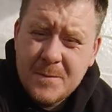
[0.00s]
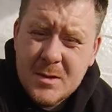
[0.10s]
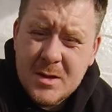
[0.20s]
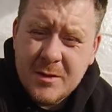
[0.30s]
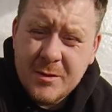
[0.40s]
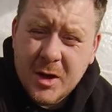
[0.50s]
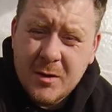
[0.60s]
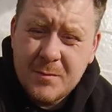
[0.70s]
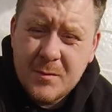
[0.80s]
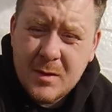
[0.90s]
So you've
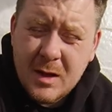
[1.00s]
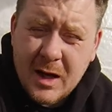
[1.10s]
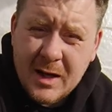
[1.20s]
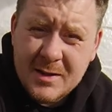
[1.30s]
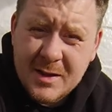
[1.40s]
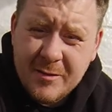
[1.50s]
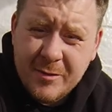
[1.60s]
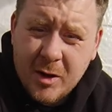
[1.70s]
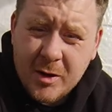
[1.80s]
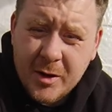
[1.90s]
got a hardened
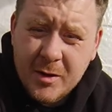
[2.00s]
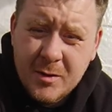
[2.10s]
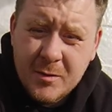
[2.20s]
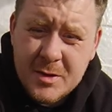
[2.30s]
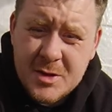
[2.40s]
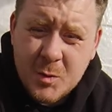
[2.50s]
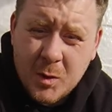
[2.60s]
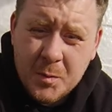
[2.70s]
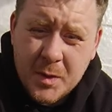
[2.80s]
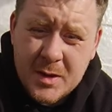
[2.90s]
diff locker, which is
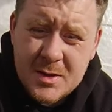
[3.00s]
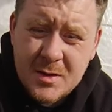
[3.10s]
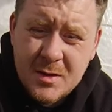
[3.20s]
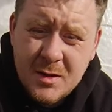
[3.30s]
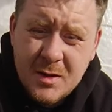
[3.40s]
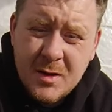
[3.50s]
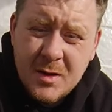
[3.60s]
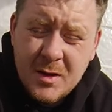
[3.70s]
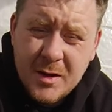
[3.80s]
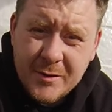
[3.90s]
one piece.
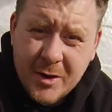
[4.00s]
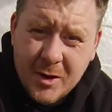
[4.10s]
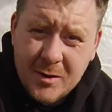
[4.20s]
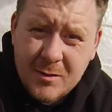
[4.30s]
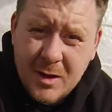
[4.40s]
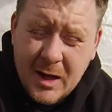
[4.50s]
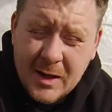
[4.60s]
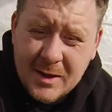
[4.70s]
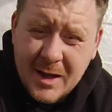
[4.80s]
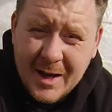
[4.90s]
You've got
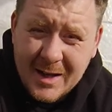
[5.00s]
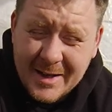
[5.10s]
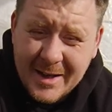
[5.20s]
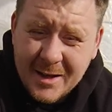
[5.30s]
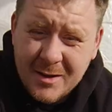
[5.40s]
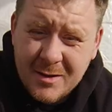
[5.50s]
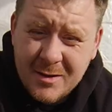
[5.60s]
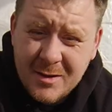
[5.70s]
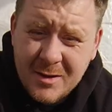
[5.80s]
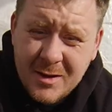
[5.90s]
hardened idler gear,
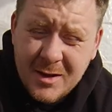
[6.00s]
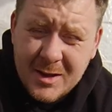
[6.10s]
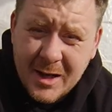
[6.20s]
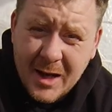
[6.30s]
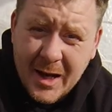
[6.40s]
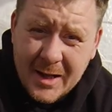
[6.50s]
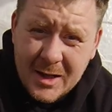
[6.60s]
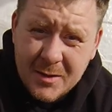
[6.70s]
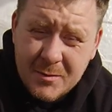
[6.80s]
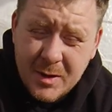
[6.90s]
and then the
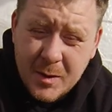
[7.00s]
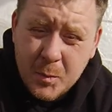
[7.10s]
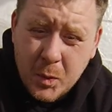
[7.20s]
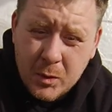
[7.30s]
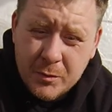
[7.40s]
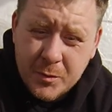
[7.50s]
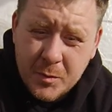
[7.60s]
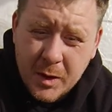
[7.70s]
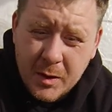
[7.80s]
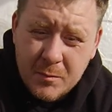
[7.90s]
hardened input
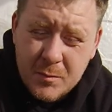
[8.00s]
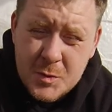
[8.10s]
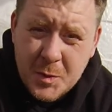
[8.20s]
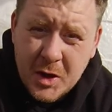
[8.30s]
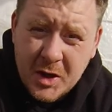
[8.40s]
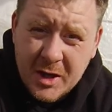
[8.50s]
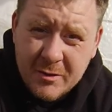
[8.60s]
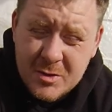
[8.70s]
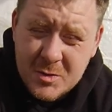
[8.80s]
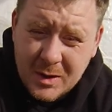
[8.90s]
from the spur
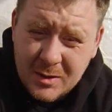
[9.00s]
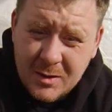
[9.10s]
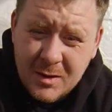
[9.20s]
gear as well.